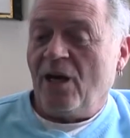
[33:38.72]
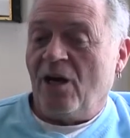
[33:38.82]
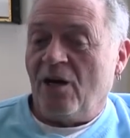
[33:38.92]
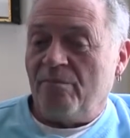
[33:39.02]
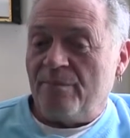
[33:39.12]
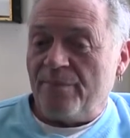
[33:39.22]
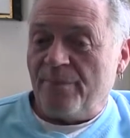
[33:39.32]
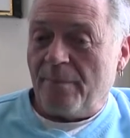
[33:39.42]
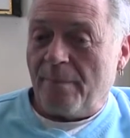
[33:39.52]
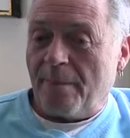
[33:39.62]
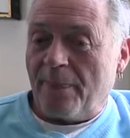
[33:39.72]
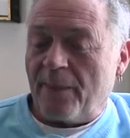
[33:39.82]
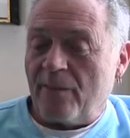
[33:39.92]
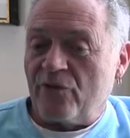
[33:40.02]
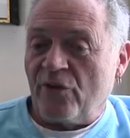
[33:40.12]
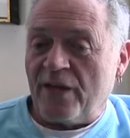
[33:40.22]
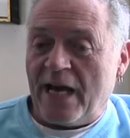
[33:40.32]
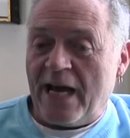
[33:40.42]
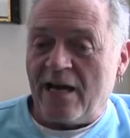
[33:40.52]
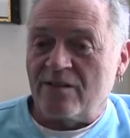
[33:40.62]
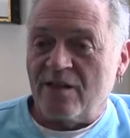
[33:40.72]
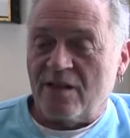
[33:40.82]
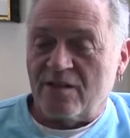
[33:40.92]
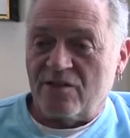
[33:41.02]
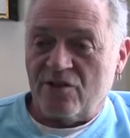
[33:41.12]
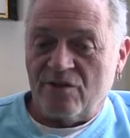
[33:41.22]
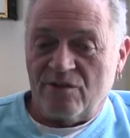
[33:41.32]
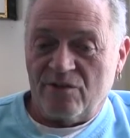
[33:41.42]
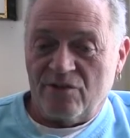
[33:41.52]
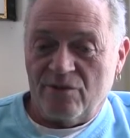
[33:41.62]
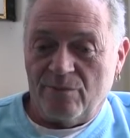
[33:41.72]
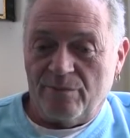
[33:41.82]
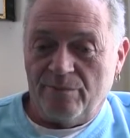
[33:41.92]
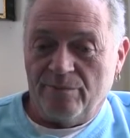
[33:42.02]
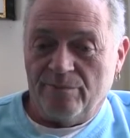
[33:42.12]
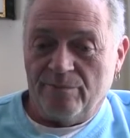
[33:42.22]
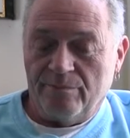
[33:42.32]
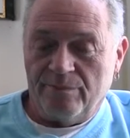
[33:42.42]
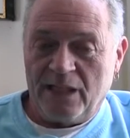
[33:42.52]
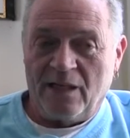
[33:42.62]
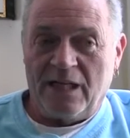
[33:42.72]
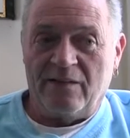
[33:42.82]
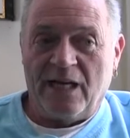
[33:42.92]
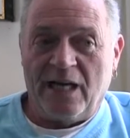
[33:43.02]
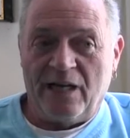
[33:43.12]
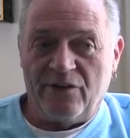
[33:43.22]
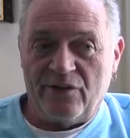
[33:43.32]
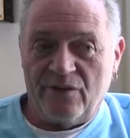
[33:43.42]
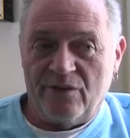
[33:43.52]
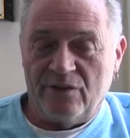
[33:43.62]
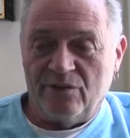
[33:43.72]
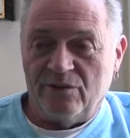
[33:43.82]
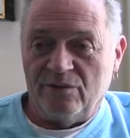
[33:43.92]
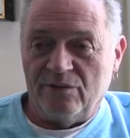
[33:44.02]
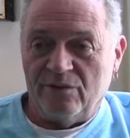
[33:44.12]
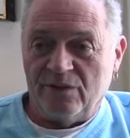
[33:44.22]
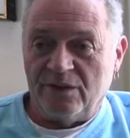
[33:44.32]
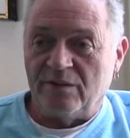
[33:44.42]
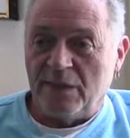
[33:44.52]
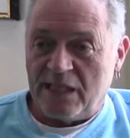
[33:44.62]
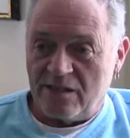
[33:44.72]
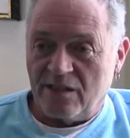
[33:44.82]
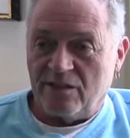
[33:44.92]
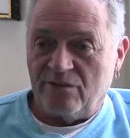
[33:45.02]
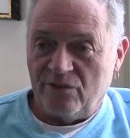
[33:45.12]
um, so the access to to men like that is amazing